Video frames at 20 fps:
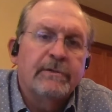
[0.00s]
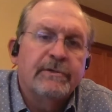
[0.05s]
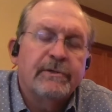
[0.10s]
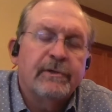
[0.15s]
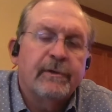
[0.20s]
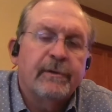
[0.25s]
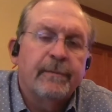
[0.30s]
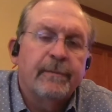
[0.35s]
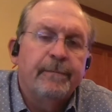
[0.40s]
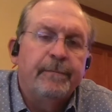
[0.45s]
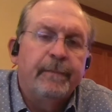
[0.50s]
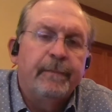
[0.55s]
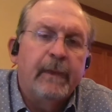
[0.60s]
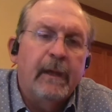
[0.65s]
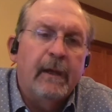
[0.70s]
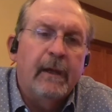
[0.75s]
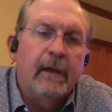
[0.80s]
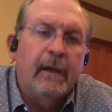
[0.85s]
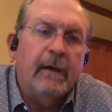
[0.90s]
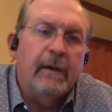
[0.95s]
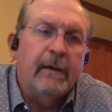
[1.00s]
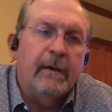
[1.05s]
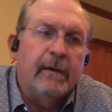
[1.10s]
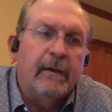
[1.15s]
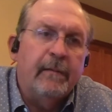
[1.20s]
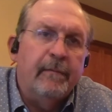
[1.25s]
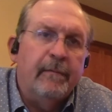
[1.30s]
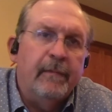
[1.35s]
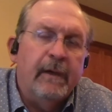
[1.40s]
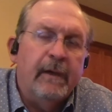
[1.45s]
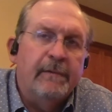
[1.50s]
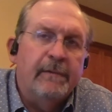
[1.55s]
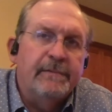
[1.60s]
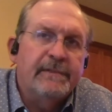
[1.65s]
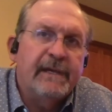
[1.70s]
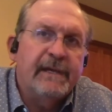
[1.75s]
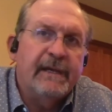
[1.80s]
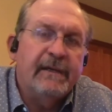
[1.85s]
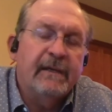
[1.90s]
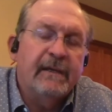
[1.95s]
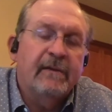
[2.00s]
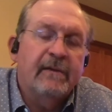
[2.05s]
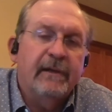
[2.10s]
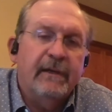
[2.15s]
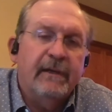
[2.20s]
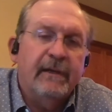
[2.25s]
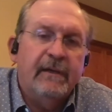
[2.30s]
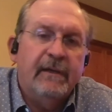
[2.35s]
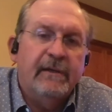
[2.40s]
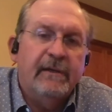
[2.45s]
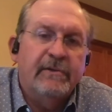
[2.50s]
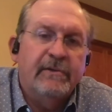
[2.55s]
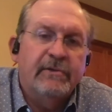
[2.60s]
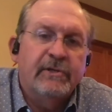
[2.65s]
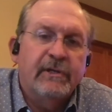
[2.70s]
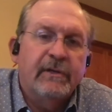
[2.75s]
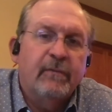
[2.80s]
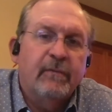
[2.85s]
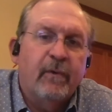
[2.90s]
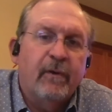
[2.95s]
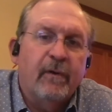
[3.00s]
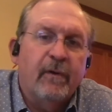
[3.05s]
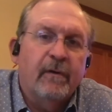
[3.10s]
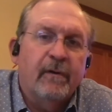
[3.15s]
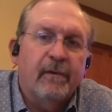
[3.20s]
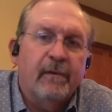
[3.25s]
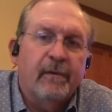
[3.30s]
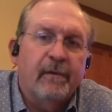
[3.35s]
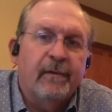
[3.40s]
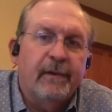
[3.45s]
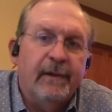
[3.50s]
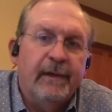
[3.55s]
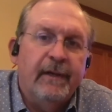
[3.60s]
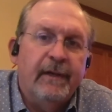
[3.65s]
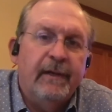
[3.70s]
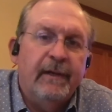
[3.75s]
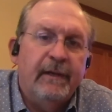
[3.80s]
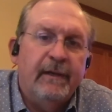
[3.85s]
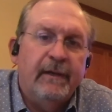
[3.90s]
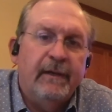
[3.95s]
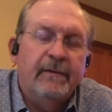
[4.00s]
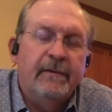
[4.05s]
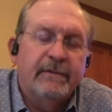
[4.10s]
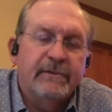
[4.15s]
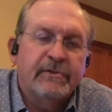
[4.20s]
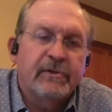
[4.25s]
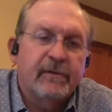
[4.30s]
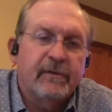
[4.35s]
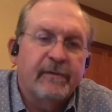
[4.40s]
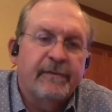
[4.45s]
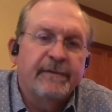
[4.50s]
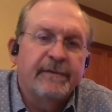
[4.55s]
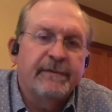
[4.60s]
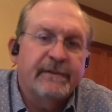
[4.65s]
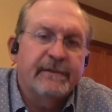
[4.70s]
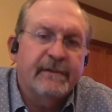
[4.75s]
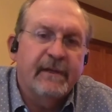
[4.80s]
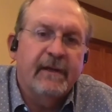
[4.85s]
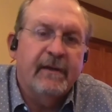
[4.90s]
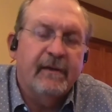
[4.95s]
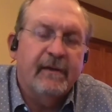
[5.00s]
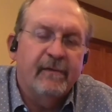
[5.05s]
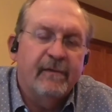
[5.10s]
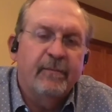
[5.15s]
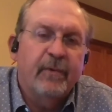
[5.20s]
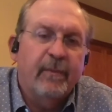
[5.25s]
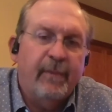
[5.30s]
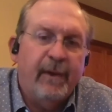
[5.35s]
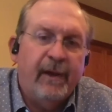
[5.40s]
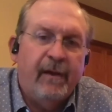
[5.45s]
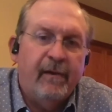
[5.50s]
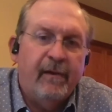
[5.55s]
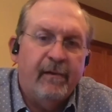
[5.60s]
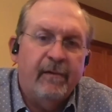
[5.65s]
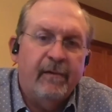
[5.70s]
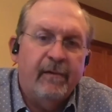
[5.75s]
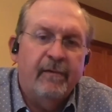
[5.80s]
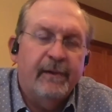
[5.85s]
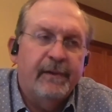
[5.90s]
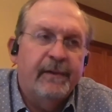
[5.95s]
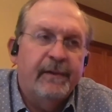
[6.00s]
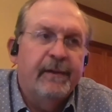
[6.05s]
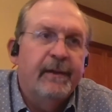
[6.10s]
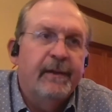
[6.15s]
Sure. Technically, it should work on any surface that is prepared